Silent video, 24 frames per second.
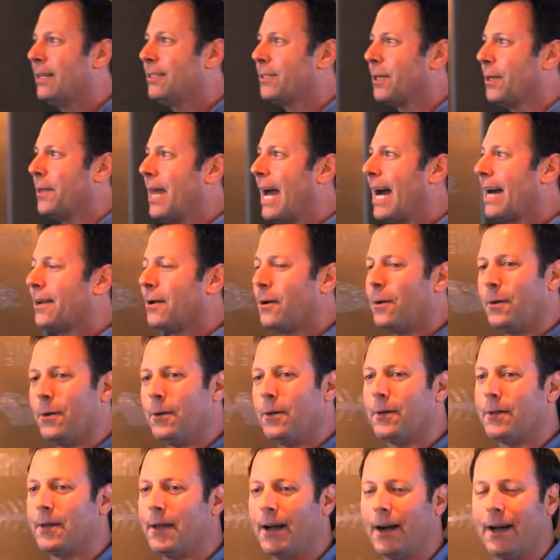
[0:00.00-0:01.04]
So that
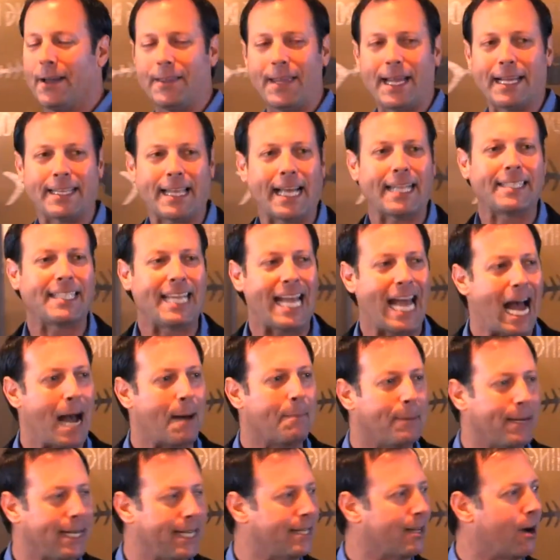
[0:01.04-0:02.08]
whole that's
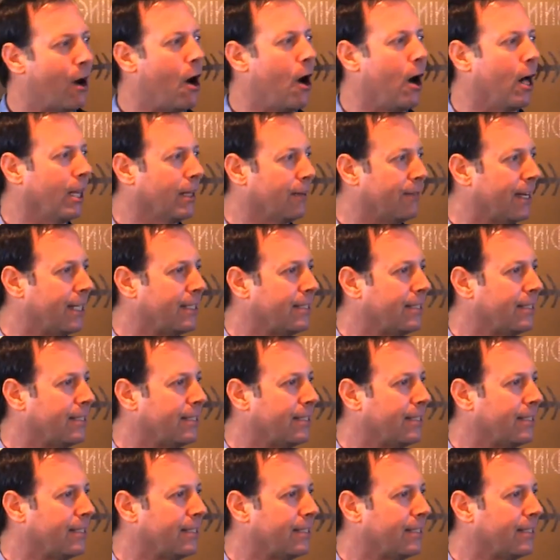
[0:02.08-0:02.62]
happening to all of